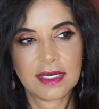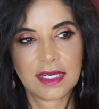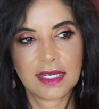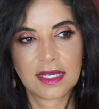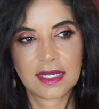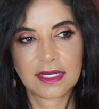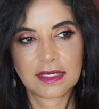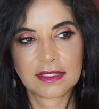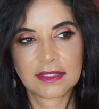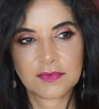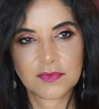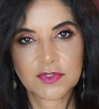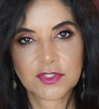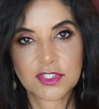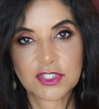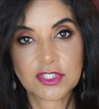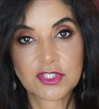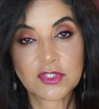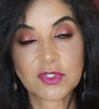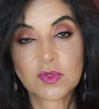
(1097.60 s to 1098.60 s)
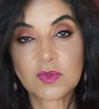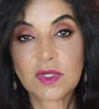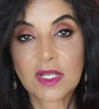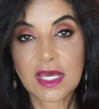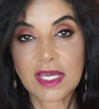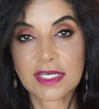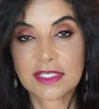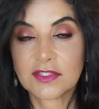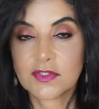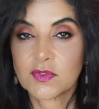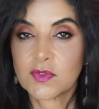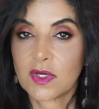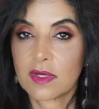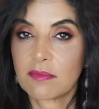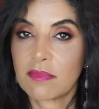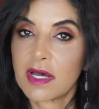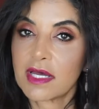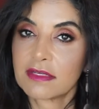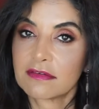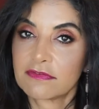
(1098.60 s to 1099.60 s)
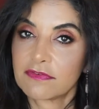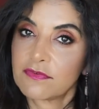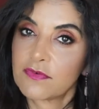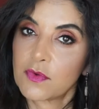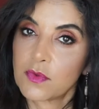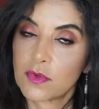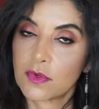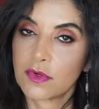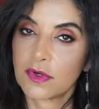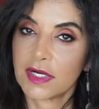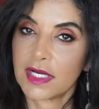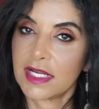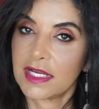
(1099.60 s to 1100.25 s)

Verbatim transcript: And it was just too light. So I bought 4.